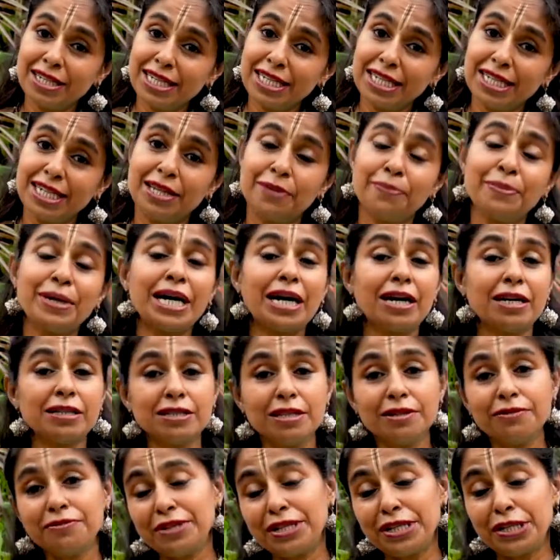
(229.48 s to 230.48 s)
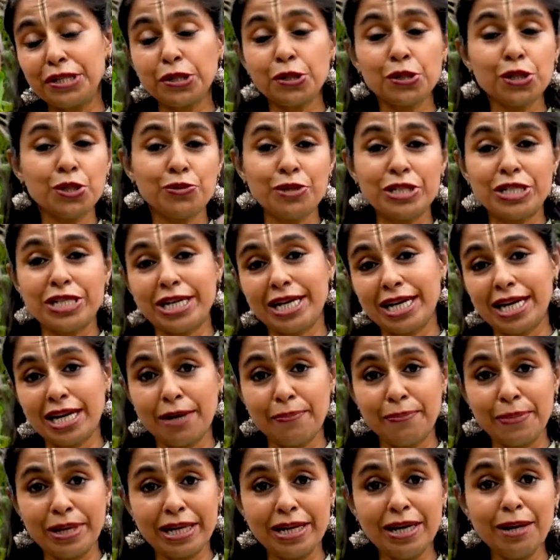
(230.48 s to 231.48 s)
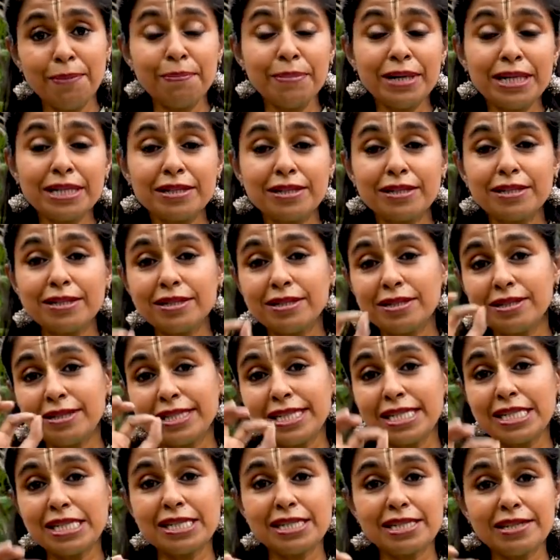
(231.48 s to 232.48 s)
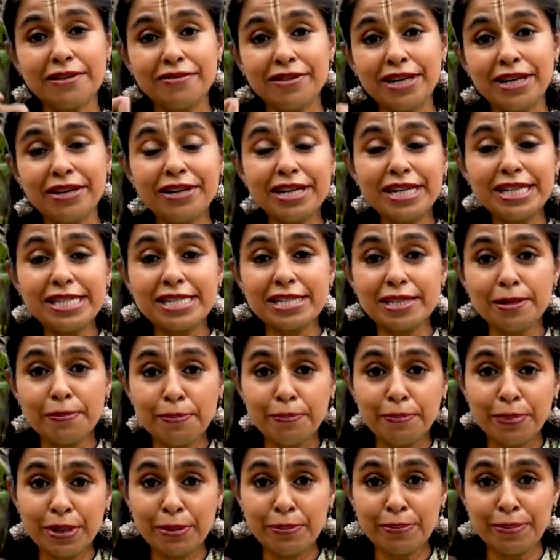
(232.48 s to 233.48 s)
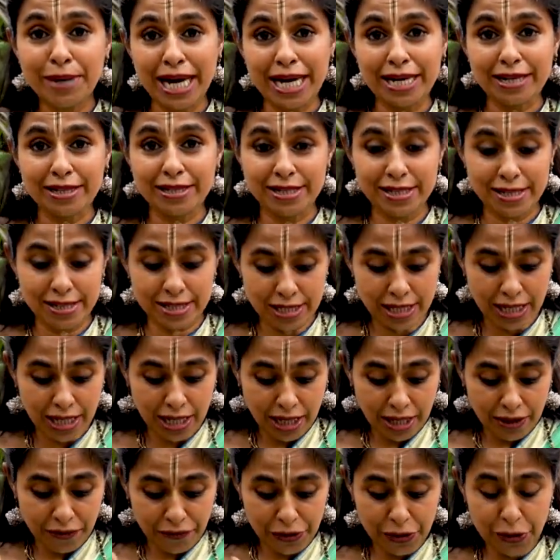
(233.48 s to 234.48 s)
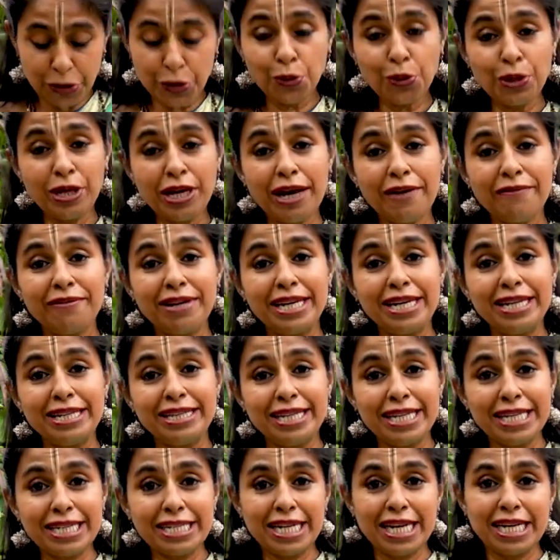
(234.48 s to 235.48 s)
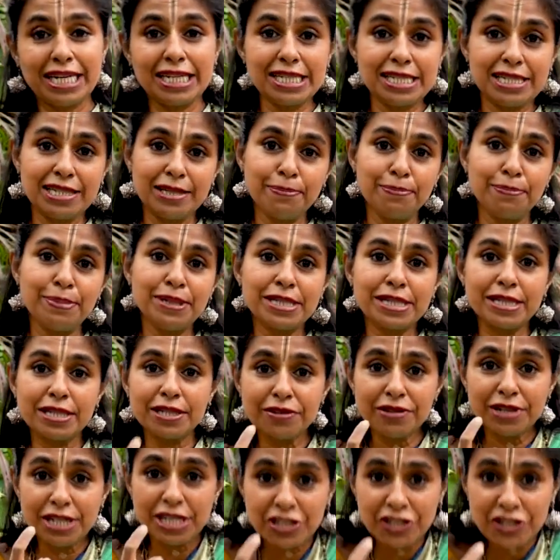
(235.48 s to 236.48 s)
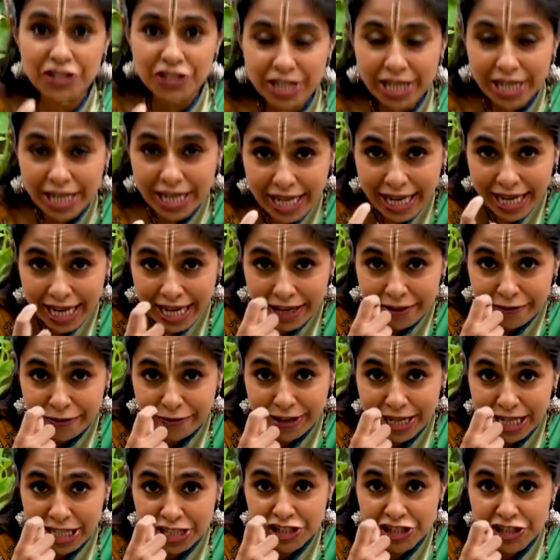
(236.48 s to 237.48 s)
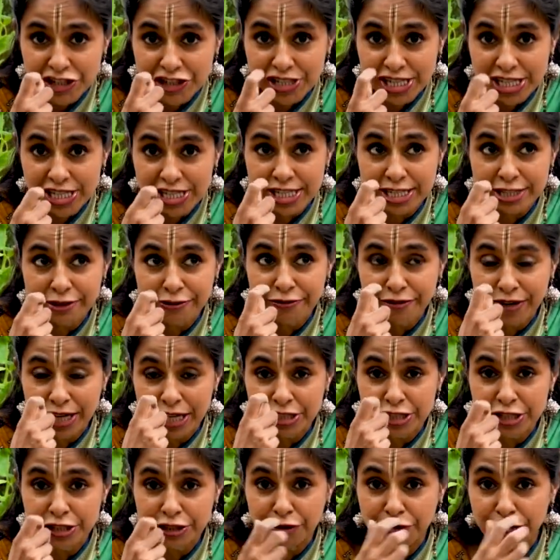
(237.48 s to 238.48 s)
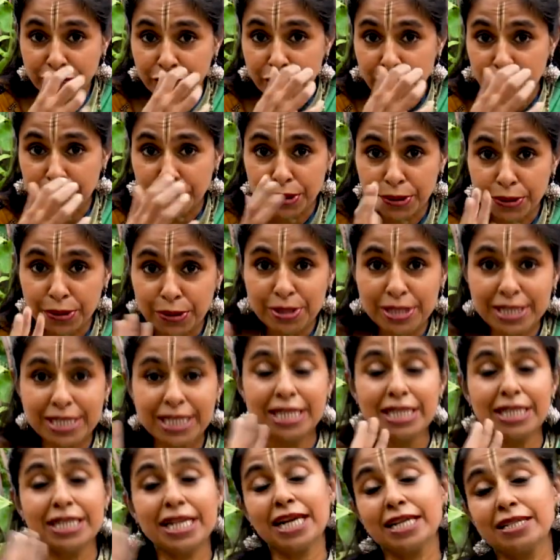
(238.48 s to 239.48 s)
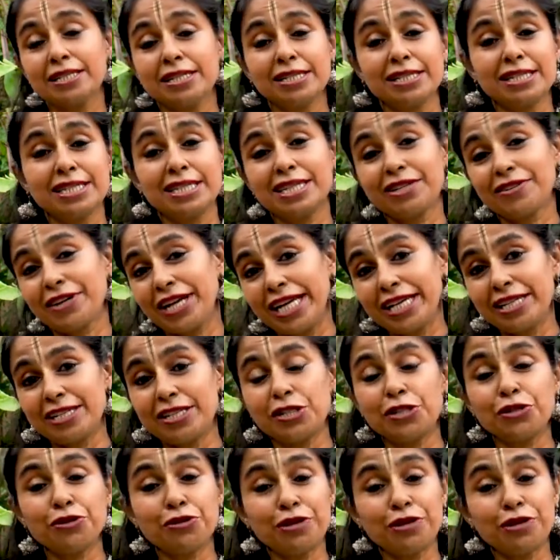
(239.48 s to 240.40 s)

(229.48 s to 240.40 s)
in my other videos which are coming up, but this is a very simple practice. If you don't have anything, take a simple syringe and flush just the front of your nose, and that is great to